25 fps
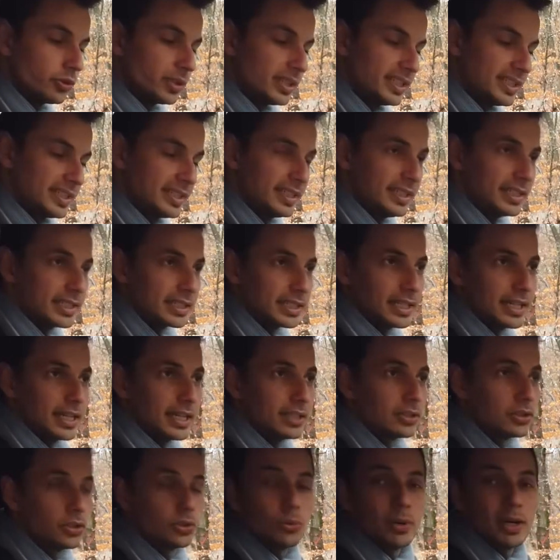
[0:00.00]
there's a
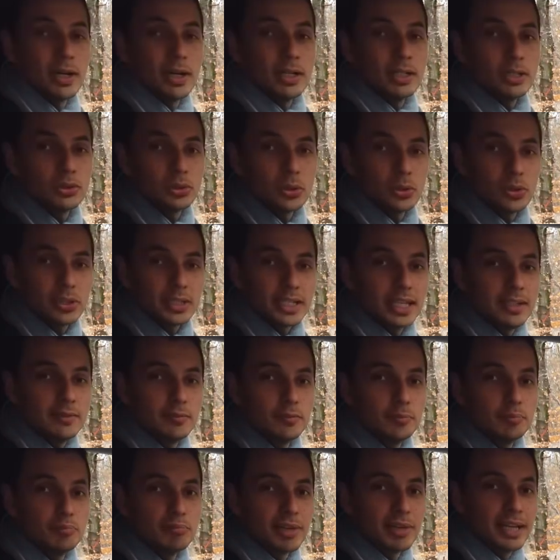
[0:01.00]
spot where you can put your
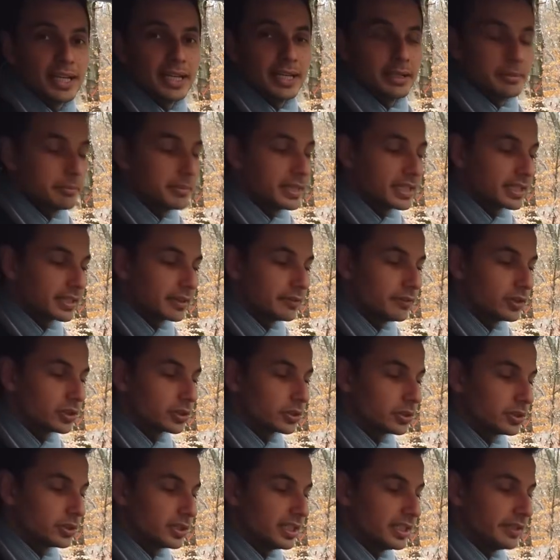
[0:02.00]
phone or something
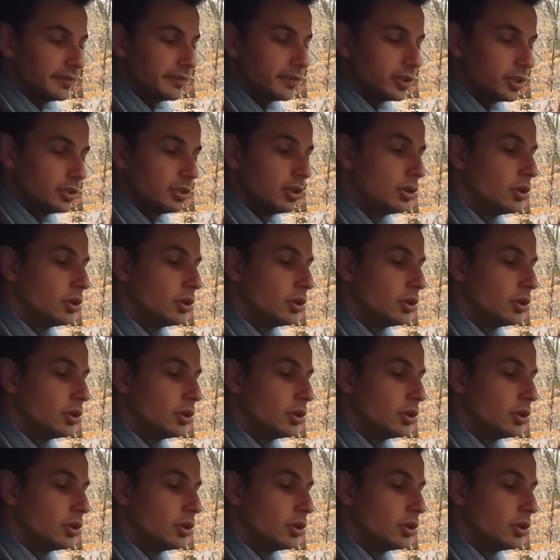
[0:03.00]
else.